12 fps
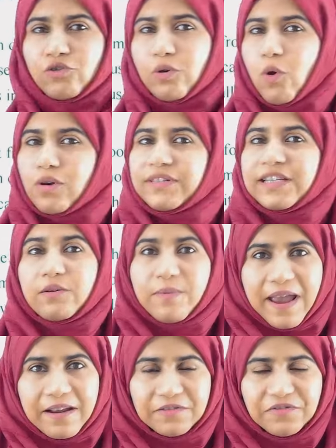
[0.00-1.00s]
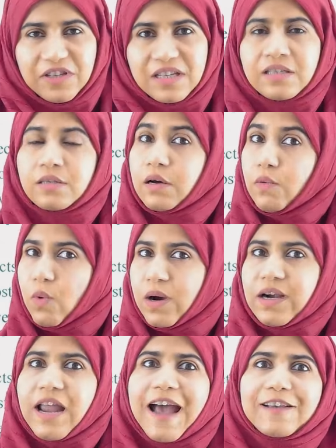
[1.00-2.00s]
already aware of this. A
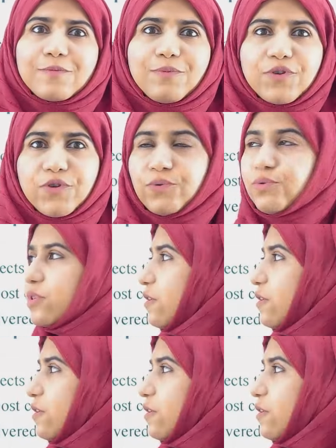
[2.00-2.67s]
word has been used in